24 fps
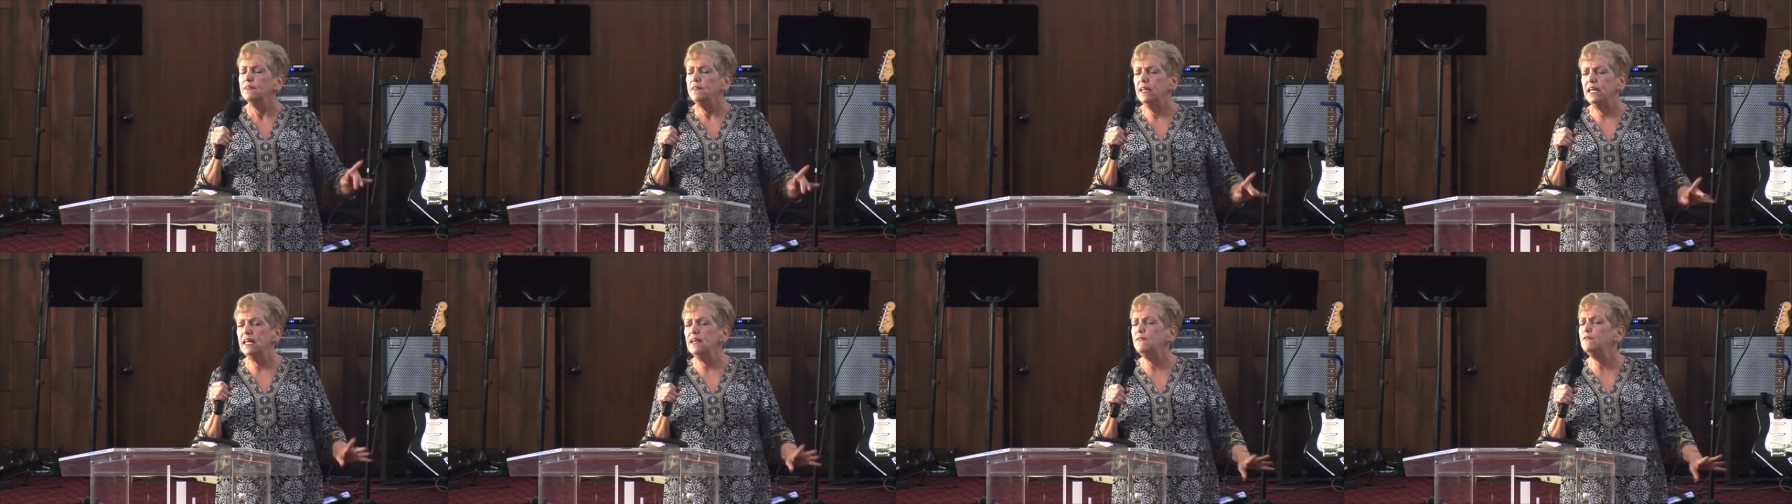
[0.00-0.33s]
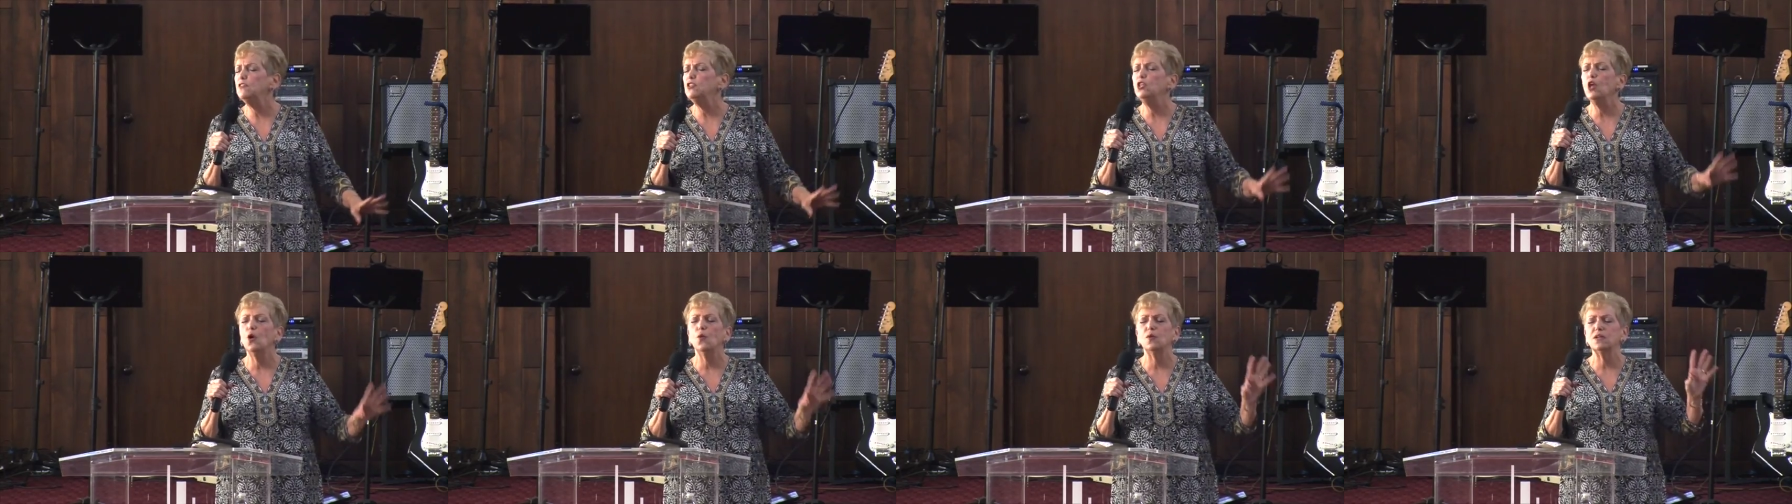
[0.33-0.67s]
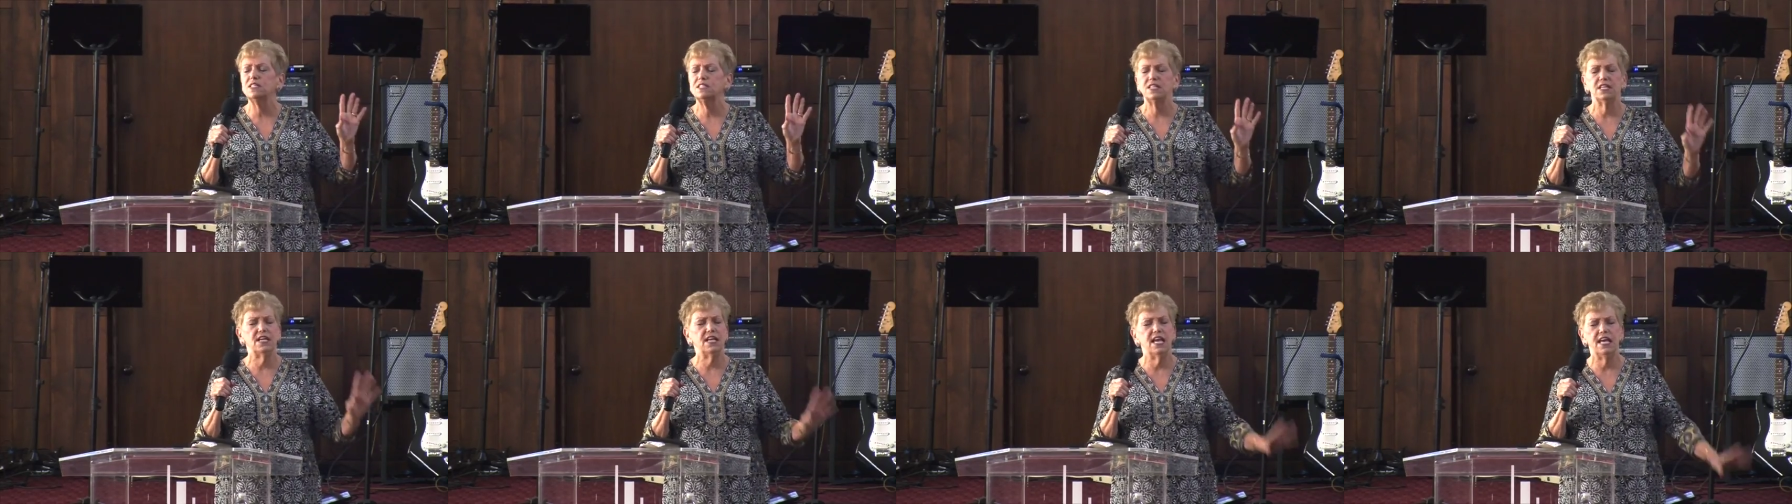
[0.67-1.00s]
that even though
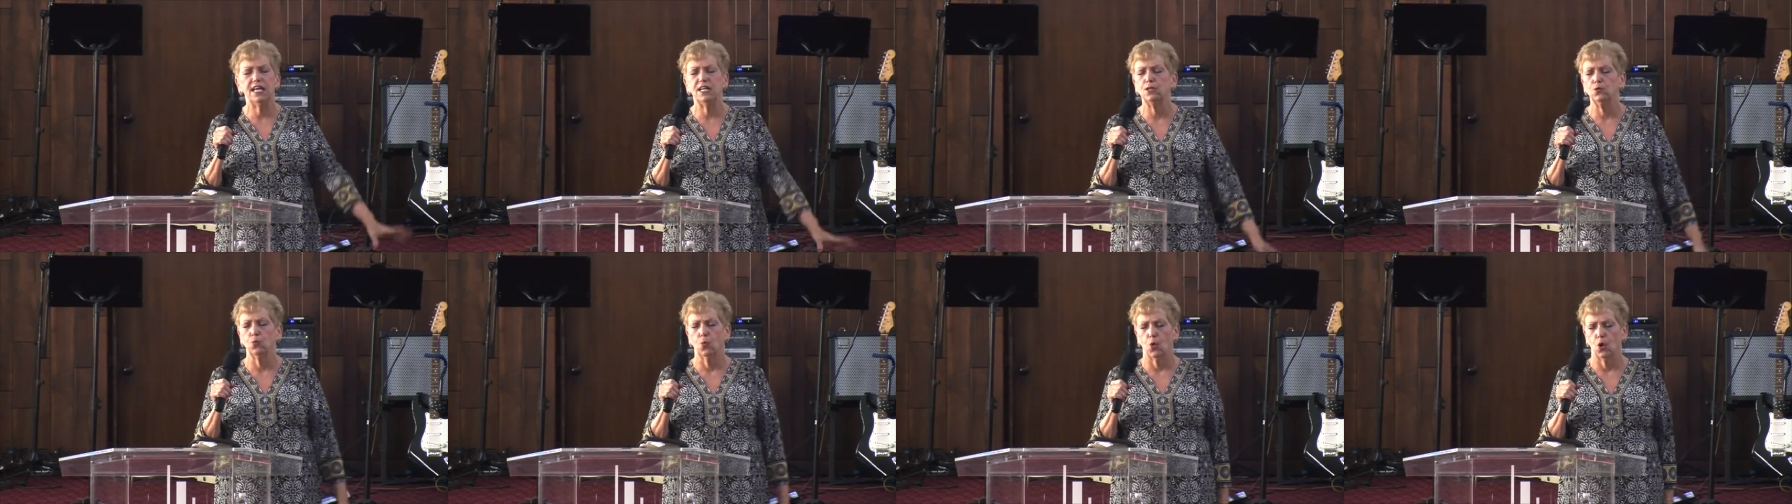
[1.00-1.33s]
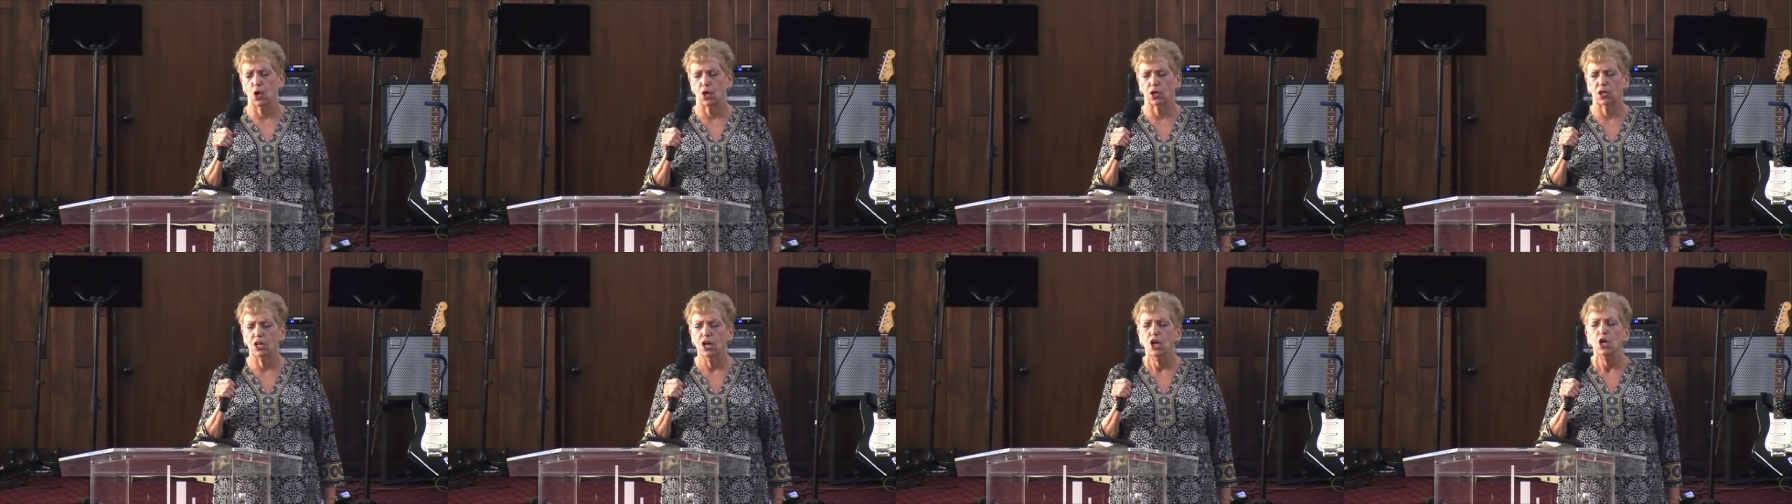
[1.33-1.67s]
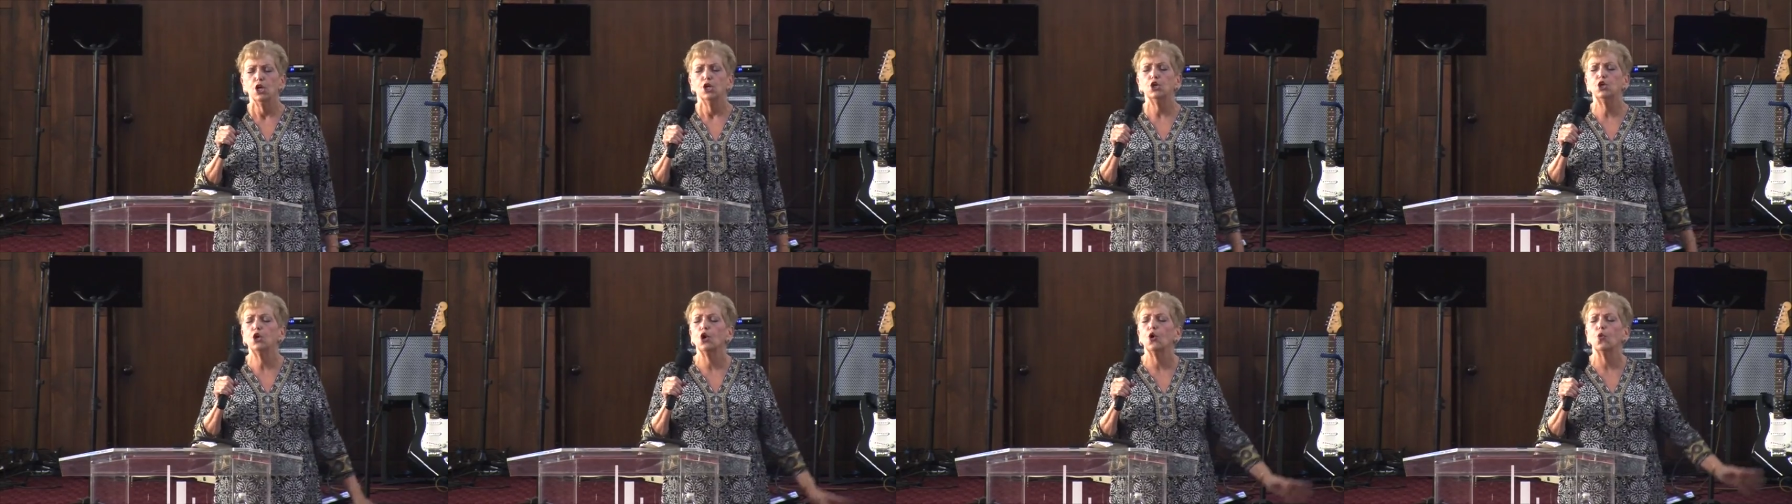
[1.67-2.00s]
it's a hidden work,
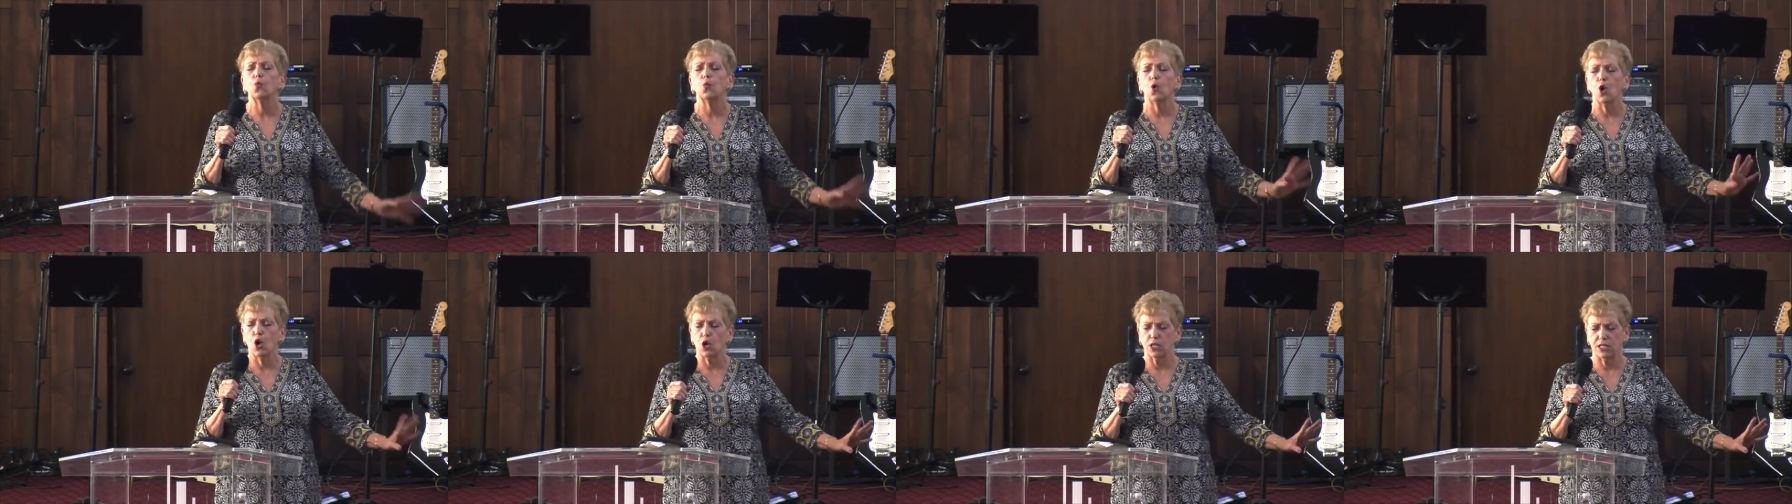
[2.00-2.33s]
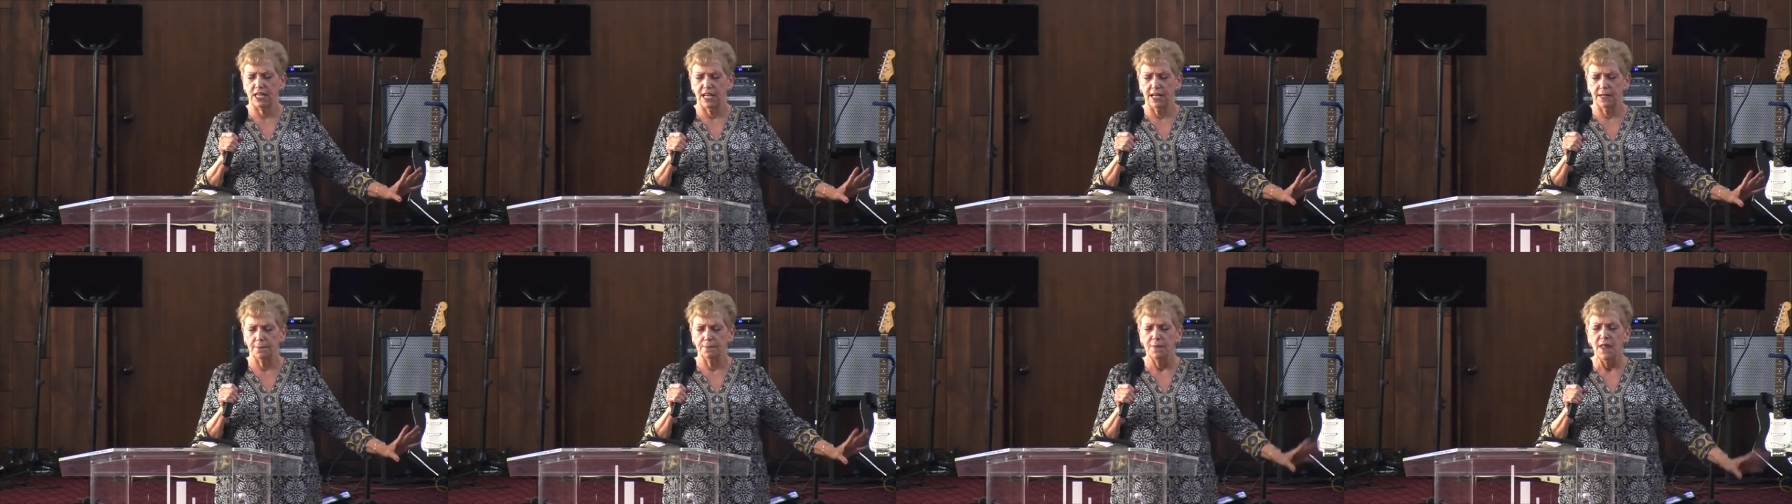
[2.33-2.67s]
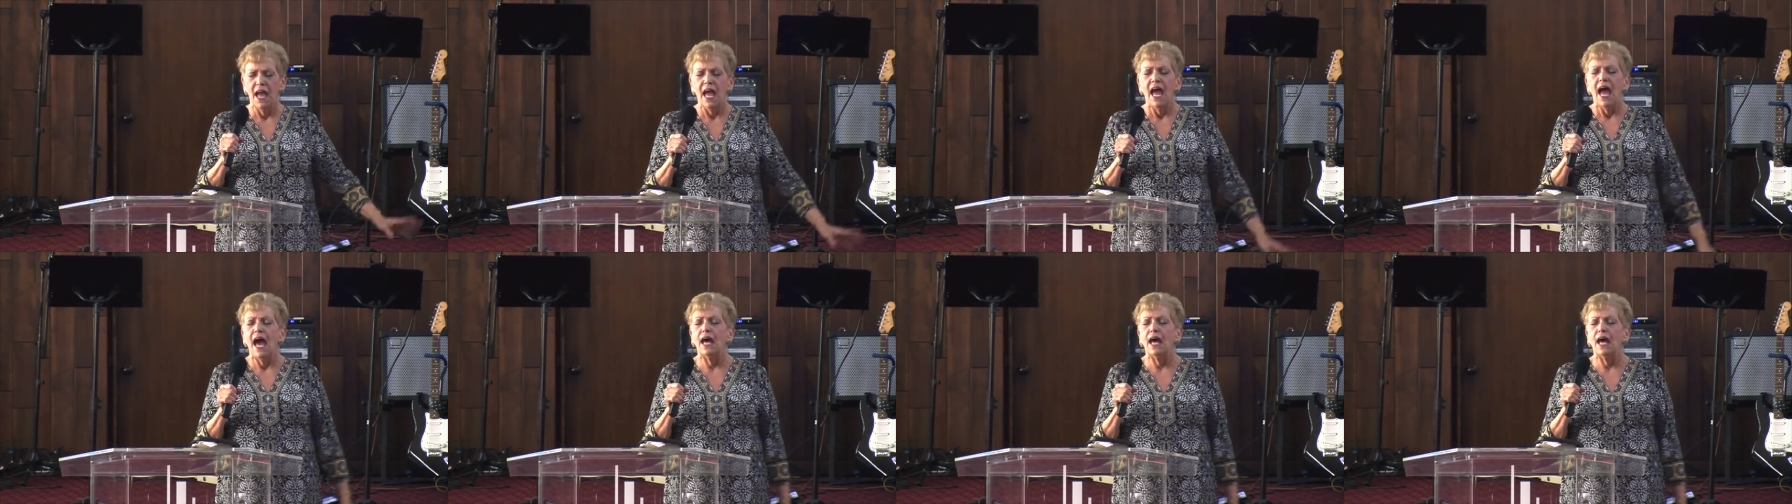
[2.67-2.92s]
you're working.